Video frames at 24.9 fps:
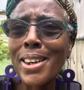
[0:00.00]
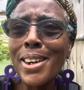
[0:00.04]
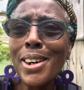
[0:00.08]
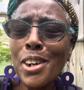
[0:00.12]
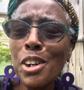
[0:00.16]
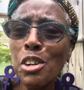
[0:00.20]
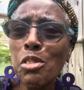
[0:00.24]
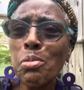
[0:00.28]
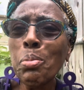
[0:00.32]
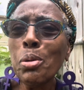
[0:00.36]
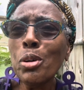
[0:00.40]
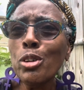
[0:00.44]

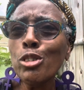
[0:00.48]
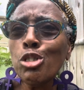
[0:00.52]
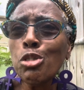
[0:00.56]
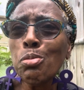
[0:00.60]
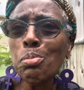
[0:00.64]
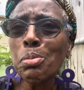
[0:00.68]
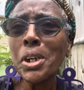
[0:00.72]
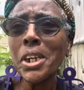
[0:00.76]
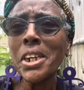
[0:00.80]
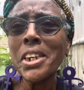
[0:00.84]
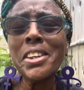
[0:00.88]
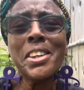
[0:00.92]
of
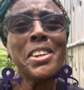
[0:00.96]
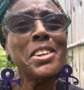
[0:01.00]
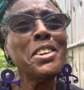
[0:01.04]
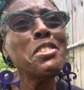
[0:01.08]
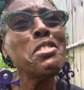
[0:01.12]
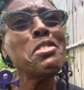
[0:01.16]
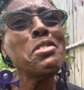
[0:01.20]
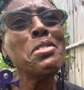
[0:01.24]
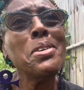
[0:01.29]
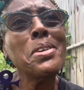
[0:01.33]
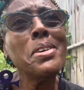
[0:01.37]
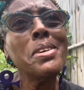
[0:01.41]
perspective.
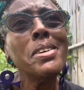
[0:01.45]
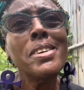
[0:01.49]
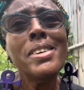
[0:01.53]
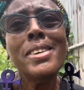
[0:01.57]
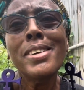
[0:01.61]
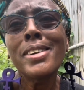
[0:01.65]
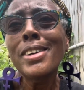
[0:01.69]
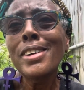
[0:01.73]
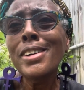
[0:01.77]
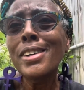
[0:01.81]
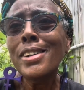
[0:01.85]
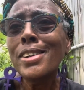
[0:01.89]

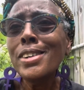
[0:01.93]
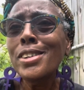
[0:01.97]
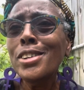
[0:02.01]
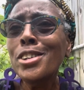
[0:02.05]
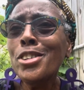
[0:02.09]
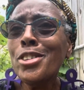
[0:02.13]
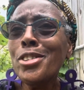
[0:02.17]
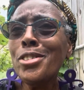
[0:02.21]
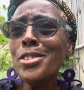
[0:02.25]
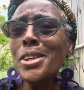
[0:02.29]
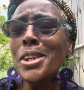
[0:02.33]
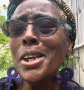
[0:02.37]
You
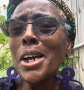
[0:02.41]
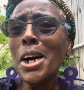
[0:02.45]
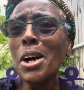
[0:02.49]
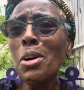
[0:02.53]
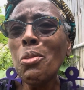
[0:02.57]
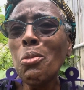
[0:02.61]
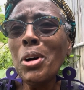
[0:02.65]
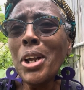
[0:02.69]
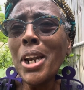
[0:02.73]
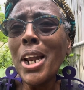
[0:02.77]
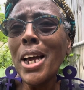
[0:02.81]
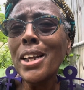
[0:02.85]
see how
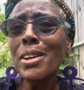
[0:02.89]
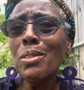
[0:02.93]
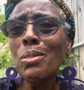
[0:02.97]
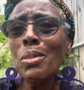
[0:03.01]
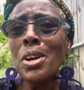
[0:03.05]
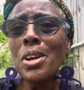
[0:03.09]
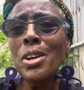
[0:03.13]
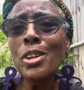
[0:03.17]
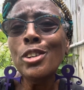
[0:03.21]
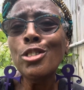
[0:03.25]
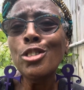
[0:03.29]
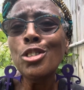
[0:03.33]
when I
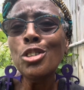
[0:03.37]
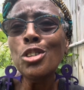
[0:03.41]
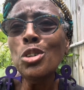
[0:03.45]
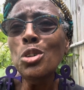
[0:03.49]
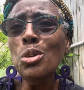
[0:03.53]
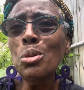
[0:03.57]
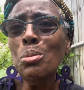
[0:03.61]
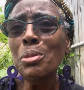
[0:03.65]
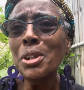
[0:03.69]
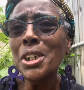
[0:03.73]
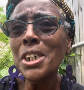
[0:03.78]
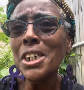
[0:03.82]

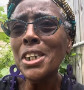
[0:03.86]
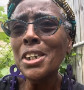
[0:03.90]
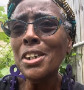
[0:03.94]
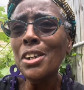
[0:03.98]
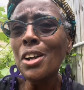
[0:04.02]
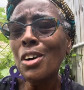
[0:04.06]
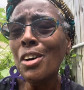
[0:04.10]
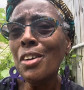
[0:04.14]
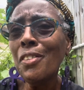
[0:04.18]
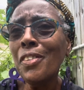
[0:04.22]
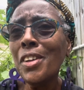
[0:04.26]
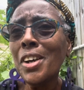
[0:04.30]
zoomed in
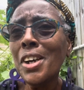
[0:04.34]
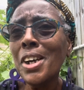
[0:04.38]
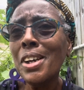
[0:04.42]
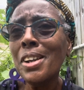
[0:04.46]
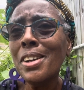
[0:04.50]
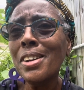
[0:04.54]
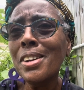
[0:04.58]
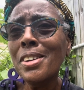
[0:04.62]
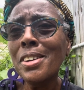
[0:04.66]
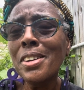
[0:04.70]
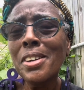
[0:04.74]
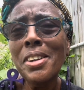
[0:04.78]
on that
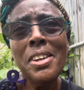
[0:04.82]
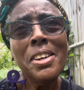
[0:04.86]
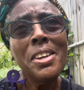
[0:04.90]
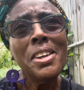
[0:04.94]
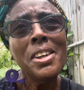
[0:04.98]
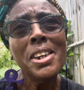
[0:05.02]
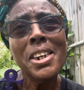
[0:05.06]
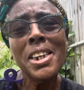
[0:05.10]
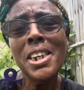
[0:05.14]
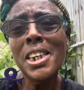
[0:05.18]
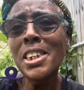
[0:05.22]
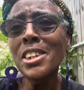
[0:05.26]

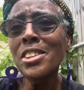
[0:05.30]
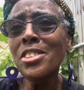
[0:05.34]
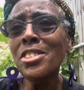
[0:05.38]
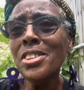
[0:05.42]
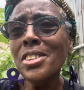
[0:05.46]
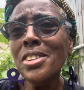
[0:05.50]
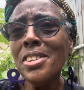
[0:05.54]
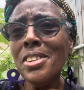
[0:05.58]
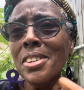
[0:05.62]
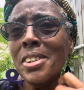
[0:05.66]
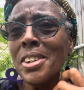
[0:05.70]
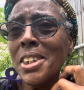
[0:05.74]
lizard,
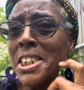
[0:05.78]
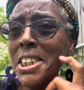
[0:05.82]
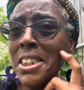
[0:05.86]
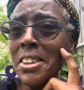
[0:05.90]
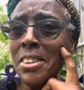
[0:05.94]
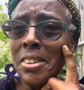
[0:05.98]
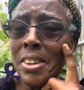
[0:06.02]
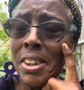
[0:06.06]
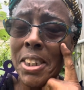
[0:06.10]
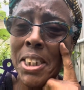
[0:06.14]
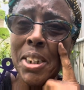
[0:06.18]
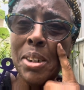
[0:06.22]
he
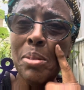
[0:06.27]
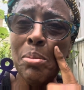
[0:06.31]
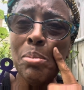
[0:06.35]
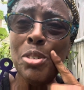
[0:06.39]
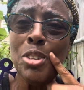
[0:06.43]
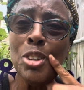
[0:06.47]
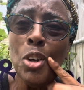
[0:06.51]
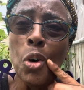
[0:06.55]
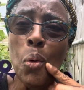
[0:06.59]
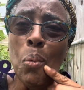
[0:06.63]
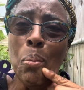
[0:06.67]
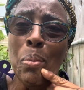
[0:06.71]
seemed
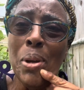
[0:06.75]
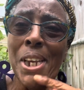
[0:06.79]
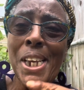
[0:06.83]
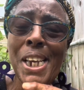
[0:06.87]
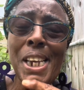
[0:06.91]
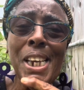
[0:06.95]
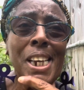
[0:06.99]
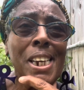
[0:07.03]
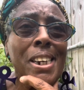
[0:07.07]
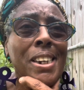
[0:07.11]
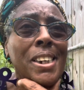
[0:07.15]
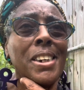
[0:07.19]
so
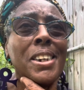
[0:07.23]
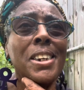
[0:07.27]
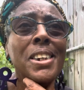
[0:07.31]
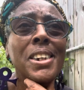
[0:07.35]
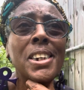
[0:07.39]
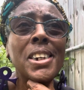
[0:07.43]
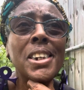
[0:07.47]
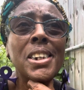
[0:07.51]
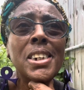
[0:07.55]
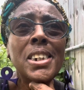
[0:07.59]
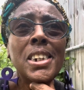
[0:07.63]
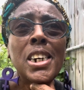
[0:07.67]
big.
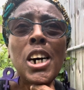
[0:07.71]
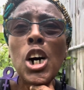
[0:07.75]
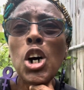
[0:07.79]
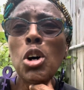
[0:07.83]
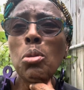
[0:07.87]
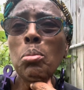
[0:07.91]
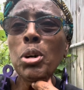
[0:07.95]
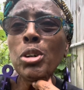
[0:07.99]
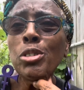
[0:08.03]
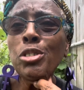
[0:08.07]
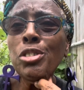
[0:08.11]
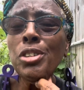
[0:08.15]
He
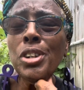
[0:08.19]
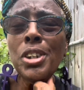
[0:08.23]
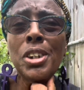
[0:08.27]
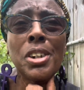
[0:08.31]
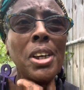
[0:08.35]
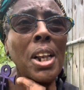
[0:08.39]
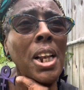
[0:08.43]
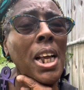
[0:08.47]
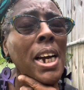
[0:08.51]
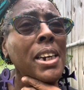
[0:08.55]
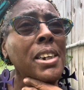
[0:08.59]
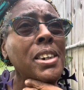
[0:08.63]
almost looked
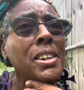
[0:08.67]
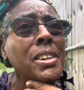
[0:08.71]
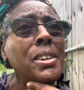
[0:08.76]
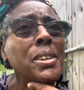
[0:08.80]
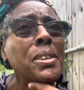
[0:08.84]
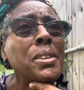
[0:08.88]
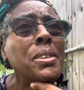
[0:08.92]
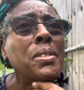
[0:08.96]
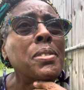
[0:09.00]
like a